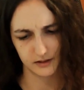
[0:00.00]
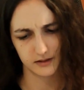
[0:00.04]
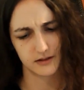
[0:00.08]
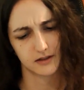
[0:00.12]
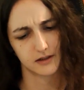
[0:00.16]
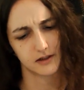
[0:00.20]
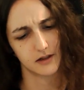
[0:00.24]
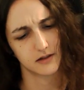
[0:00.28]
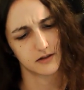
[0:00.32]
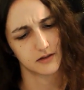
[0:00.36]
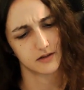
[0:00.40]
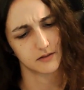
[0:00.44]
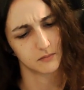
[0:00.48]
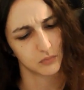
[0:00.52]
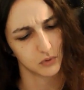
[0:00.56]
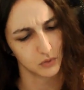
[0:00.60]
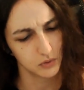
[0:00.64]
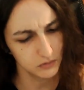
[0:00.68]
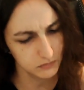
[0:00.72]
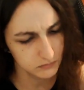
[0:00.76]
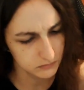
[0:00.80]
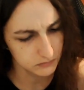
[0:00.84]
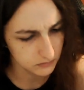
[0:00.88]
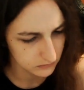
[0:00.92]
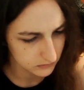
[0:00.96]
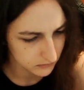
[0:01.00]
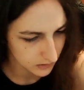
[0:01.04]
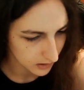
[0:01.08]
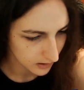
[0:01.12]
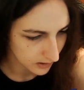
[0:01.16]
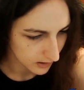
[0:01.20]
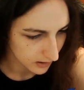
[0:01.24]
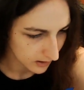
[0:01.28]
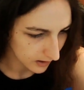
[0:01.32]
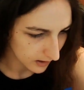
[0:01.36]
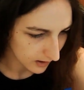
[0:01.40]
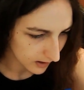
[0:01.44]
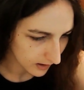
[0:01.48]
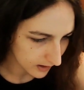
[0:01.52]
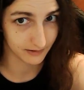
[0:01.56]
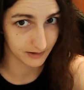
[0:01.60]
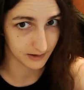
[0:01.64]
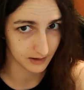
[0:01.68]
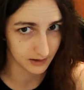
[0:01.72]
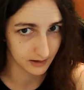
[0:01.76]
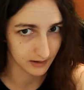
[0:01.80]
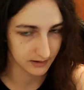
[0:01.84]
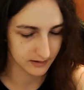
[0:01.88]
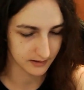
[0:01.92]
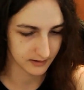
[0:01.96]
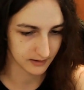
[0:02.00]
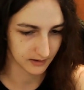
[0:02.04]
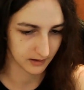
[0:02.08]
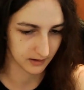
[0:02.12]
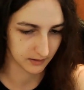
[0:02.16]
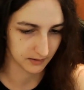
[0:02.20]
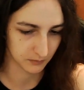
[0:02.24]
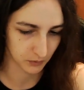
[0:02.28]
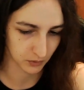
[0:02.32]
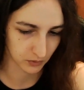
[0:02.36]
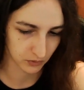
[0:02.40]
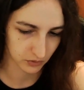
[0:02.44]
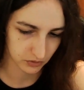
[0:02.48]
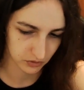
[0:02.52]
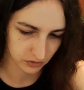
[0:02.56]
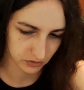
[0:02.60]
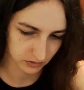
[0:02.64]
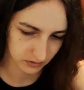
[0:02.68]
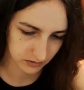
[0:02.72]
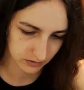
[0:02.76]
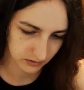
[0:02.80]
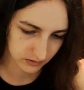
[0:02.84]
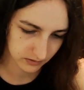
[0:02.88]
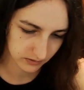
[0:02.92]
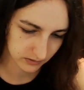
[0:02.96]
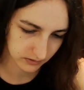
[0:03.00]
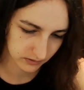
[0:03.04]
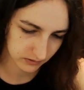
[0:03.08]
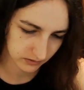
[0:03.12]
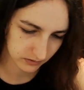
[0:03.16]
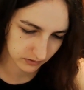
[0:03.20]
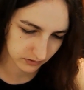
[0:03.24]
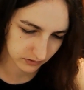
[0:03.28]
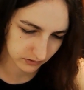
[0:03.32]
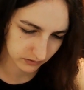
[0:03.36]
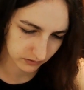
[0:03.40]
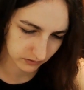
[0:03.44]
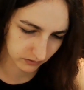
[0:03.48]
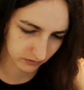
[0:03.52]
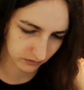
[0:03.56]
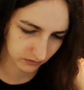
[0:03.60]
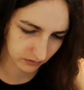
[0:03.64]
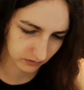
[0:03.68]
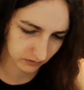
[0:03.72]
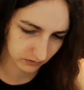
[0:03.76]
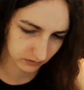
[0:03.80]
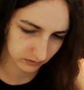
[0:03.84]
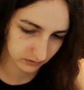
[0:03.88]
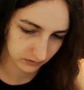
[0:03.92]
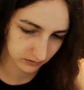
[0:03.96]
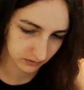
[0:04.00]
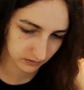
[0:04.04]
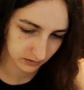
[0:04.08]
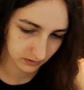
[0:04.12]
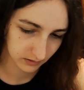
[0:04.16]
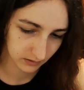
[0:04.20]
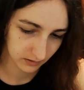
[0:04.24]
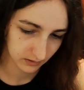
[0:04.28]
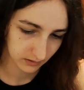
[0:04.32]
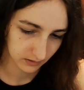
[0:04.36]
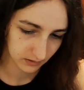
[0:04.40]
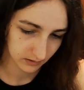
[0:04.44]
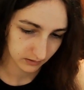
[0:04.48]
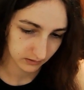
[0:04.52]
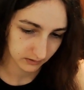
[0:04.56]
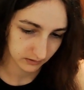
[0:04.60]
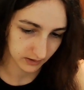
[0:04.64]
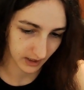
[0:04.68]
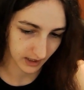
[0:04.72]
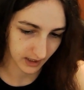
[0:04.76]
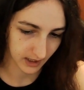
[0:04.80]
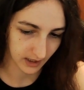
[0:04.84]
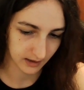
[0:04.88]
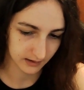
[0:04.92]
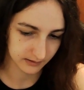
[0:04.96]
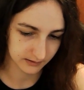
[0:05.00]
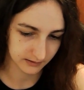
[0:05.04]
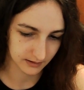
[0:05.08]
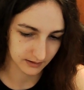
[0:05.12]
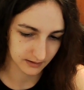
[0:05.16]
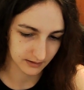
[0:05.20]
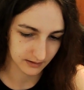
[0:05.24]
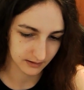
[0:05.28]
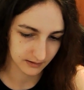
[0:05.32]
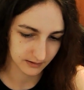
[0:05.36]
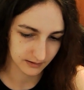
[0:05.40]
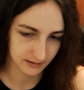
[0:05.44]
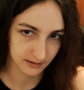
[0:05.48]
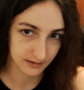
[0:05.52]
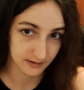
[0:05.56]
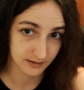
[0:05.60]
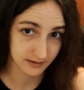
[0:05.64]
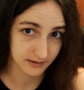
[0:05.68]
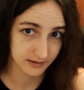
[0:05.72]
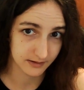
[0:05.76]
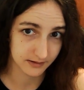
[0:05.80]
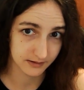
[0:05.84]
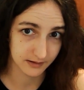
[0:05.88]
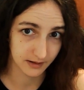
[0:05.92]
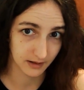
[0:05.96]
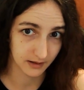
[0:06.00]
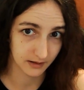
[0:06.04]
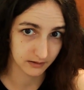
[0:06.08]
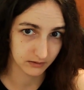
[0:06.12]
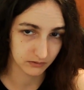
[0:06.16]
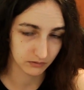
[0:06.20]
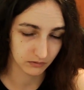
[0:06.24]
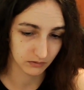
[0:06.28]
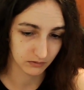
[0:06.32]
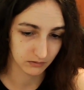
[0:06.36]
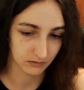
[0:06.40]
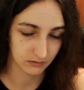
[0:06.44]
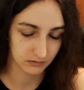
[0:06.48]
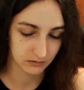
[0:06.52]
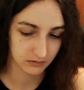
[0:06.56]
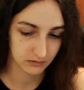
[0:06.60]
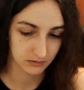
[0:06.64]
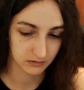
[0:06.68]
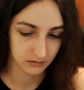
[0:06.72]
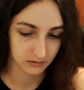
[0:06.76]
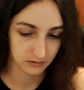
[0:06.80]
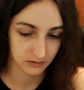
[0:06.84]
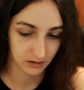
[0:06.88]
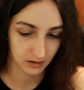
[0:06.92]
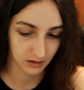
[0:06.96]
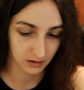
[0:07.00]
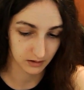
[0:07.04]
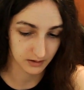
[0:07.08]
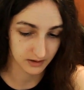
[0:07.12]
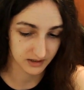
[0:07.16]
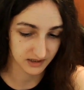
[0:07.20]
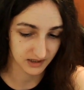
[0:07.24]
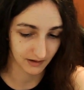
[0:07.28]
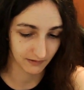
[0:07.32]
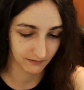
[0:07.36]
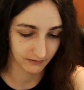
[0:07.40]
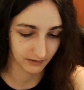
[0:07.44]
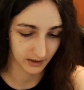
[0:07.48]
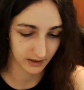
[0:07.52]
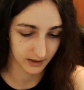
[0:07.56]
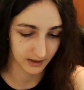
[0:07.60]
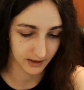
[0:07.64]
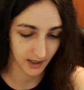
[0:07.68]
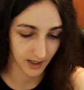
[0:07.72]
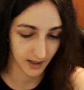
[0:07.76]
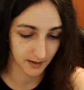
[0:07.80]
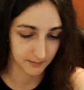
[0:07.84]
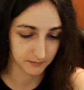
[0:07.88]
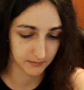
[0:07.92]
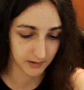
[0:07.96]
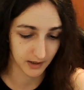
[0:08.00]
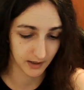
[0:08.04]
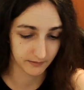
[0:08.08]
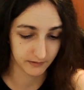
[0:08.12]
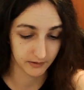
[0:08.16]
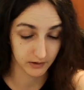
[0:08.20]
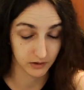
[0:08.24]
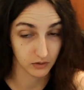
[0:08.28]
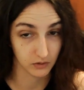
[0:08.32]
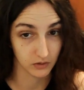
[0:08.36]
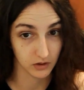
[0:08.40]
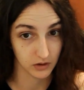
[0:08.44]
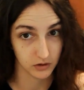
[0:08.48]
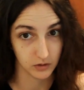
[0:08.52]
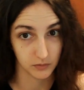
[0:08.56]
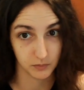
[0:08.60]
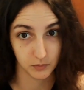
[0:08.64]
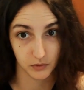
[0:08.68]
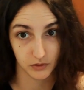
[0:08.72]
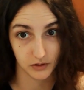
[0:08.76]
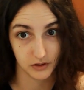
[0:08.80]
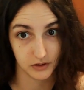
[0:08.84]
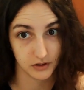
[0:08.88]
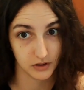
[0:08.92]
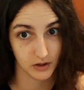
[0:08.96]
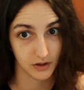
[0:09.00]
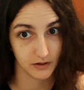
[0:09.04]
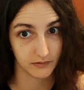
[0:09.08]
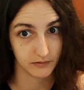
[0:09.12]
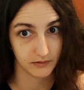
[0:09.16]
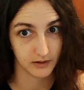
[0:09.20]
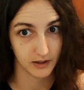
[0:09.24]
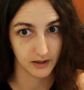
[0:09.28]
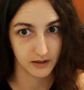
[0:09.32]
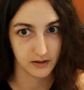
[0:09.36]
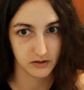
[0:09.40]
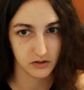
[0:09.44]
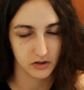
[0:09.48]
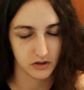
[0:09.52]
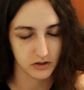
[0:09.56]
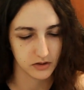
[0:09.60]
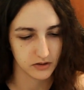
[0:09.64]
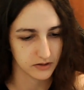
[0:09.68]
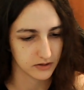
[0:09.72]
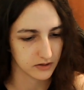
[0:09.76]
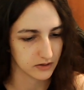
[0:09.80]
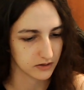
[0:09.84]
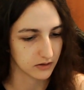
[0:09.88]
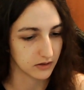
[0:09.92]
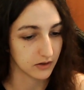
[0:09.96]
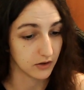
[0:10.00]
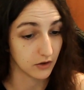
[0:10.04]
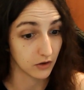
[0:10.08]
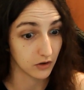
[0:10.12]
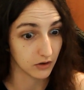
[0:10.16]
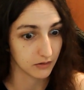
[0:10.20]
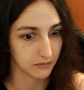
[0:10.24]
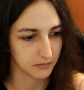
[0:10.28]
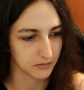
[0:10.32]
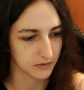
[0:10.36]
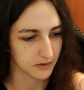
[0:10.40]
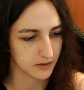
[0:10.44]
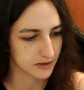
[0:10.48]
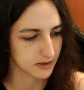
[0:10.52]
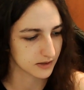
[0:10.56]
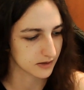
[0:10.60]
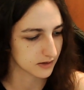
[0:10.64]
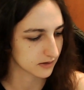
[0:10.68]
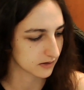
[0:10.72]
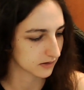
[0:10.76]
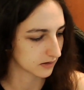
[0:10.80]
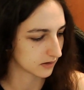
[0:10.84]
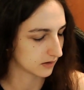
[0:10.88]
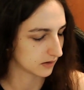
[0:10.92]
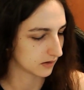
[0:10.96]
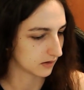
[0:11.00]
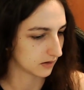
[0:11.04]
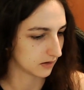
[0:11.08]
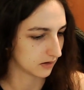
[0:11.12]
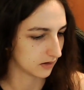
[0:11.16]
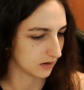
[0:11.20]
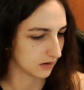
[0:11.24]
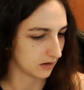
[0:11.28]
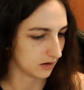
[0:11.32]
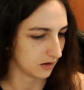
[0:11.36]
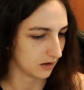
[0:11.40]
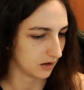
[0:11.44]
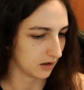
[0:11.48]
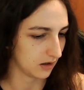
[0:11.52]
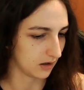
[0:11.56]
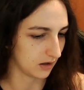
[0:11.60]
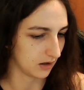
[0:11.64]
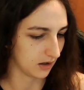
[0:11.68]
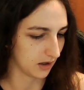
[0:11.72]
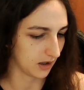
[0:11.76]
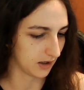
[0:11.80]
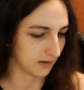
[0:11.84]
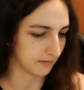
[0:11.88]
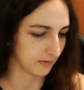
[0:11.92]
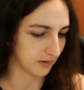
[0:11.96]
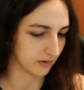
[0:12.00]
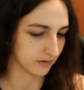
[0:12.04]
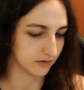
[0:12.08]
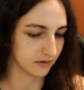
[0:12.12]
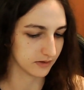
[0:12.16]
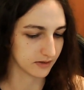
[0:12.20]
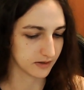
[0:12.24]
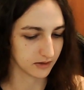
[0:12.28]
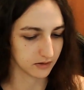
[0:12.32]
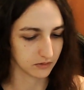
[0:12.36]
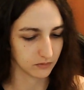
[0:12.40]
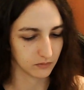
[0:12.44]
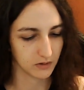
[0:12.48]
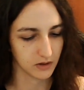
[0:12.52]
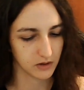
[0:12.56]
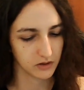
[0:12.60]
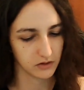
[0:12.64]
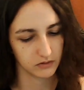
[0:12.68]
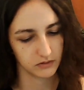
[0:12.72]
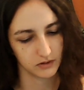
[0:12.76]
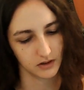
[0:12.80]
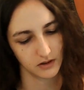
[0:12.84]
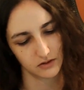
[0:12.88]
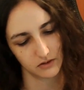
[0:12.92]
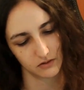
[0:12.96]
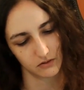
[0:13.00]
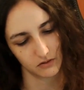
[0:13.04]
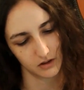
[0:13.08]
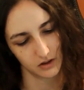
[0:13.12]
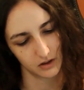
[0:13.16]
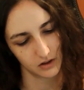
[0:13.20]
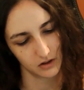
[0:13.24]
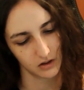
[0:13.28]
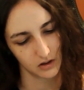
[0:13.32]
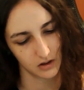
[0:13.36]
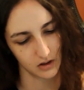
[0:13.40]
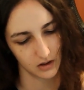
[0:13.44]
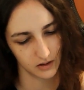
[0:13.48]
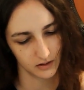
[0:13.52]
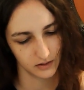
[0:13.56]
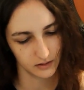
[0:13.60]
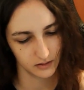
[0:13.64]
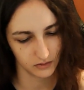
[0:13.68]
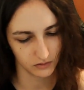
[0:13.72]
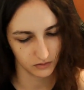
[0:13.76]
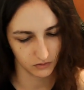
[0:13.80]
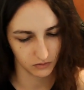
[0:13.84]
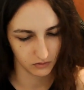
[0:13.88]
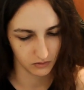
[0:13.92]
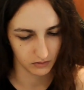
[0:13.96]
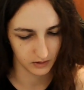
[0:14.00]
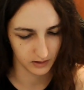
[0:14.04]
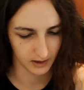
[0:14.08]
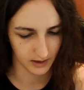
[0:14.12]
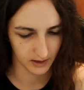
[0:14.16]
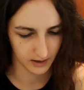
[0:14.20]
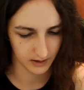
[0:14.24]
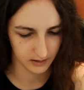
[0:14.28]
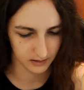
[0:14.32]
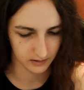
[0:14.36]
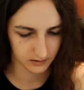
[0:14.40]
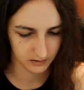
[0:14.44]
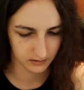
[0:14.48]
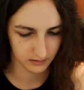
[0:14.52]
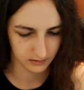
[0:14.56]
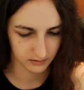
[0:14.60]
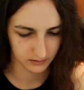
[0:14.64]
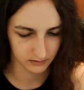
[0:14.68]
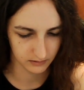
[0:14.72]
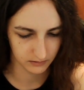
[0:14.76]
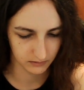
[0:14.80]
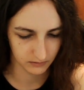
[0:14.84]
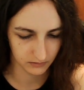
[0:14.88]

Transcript: in this case in blue, feelings and emotions. So the character is telling to herself, like, I'm never going to pull this off. Like, she's nervous about the situation that's going on, or like,